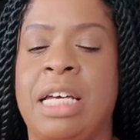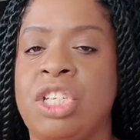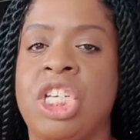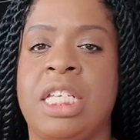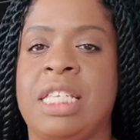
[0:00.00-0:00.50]

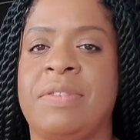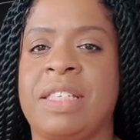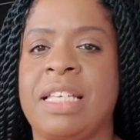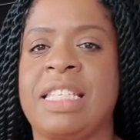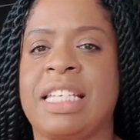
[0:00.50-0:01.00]
Duchess of
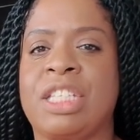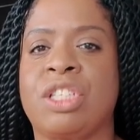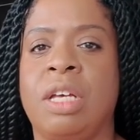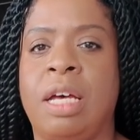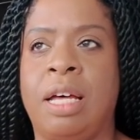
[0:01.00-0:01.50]

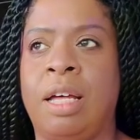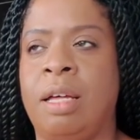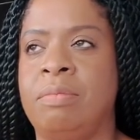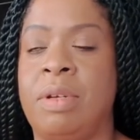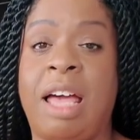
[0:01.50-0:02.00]
Sussex
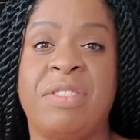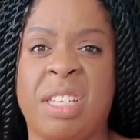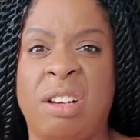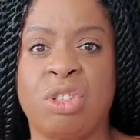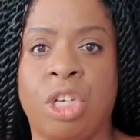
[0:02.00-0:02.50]

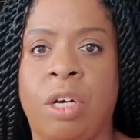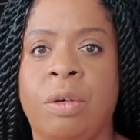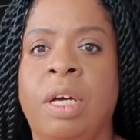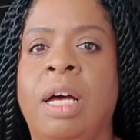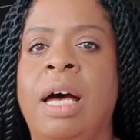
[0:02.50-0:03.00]
lifestyle show?